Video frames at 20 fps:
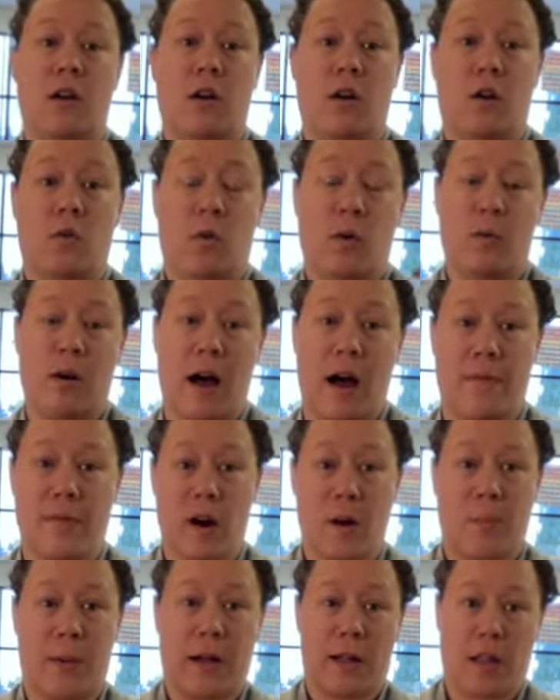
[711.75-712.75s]
we will have
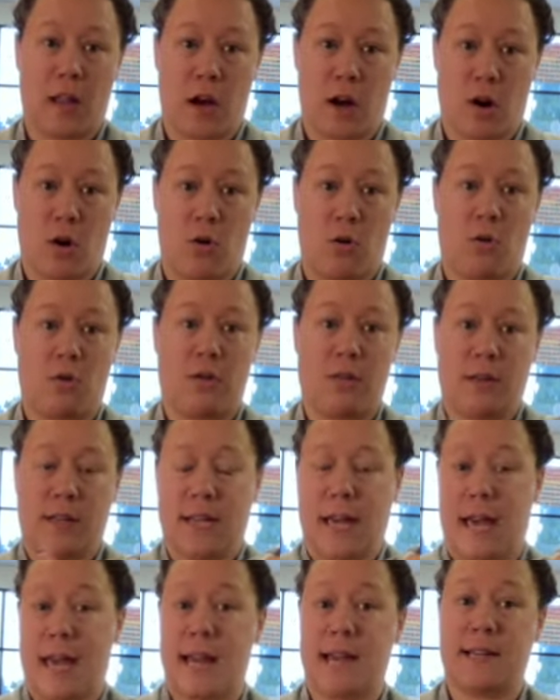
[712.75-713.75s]
our pillow
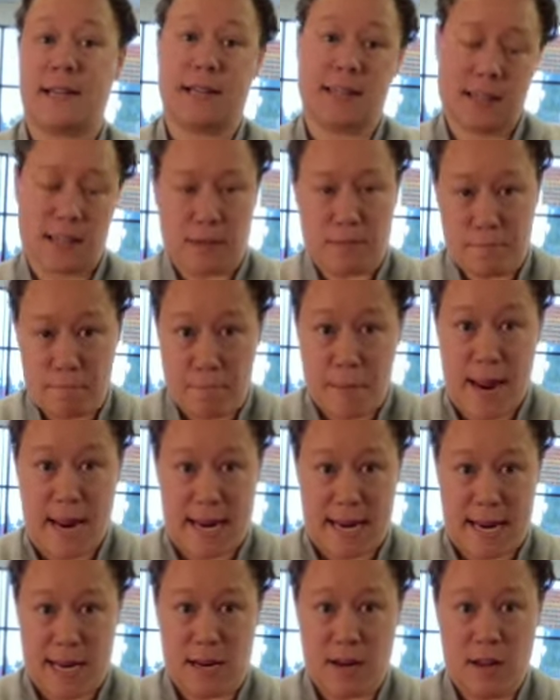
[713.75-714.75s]
case
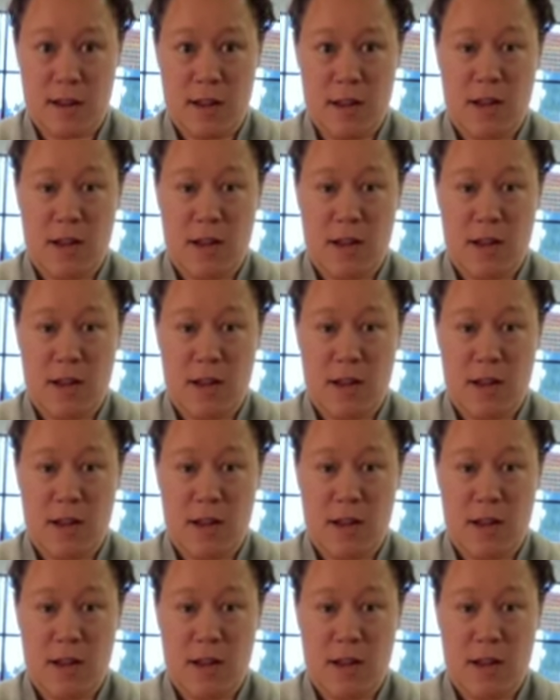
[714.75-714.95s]
made.